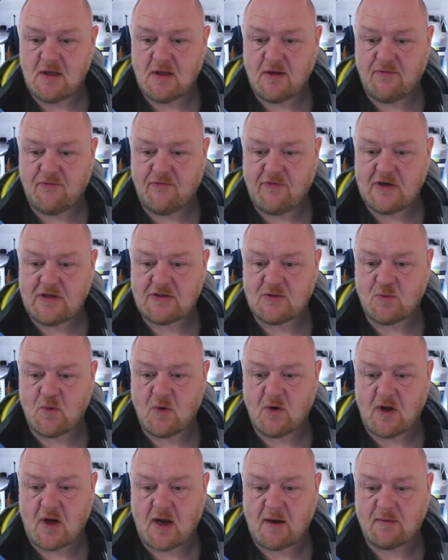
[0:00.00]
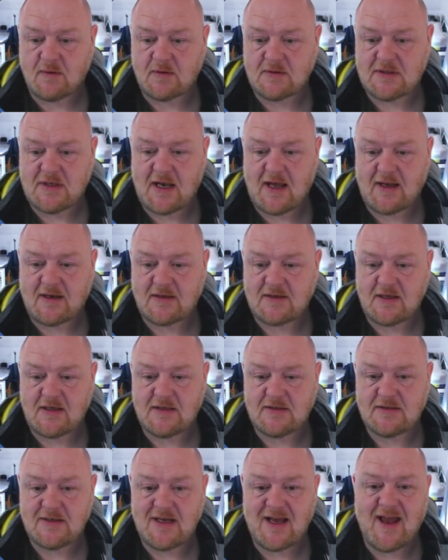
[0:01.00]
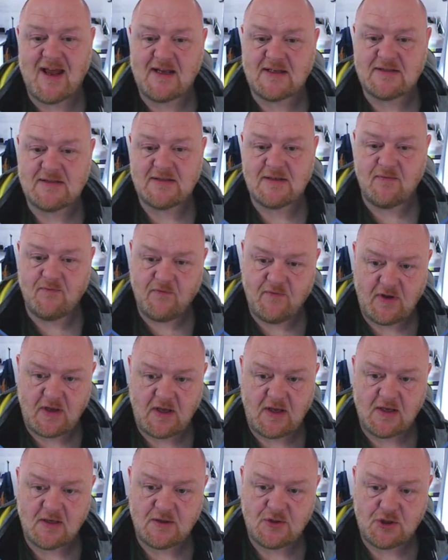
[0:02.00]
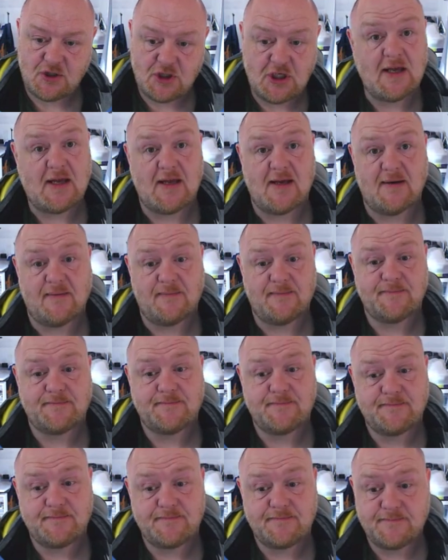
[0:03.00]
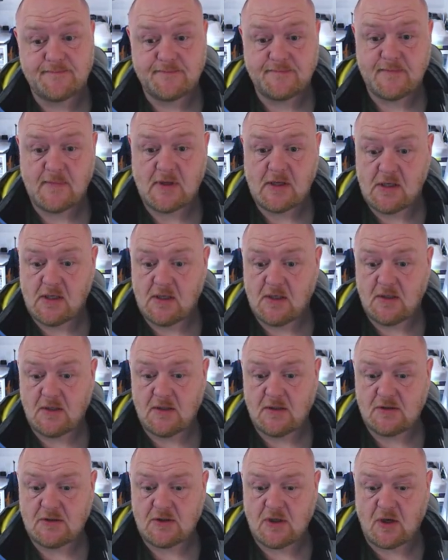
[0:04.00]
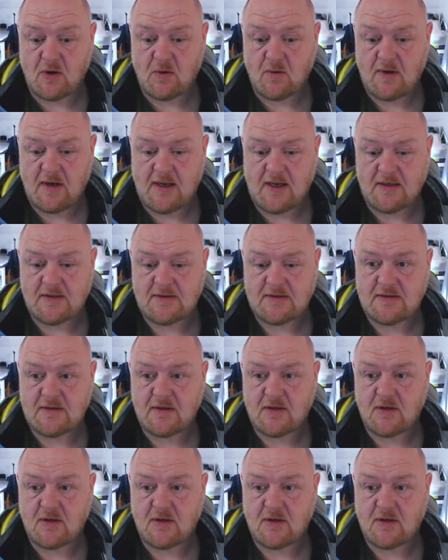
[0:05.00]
The first one I will select is SVG. So let's